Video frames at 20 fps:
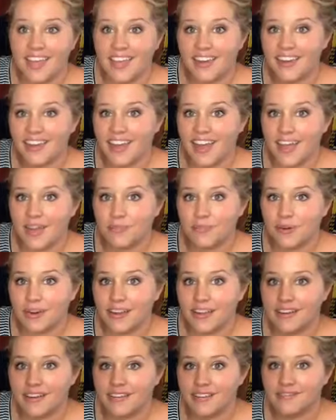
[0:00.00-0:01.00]
candy cane
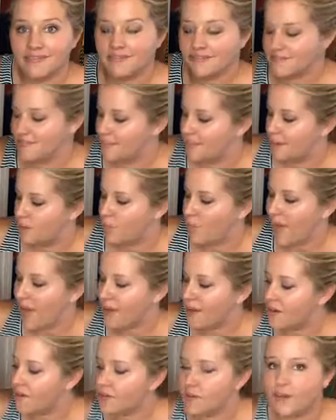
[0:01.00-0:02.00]
print.
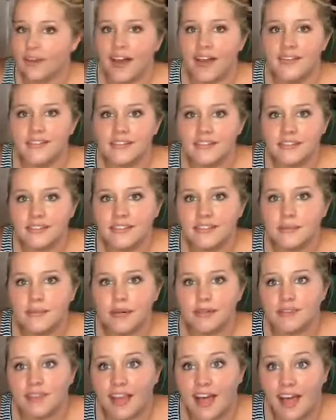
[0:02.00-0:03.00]
Wow, you guys, this is the
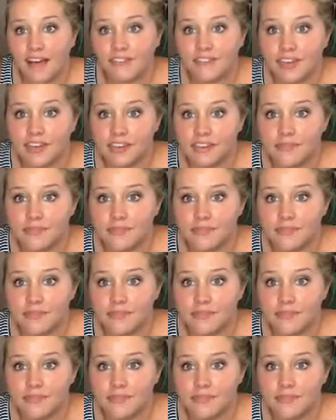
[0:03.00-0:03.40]
most live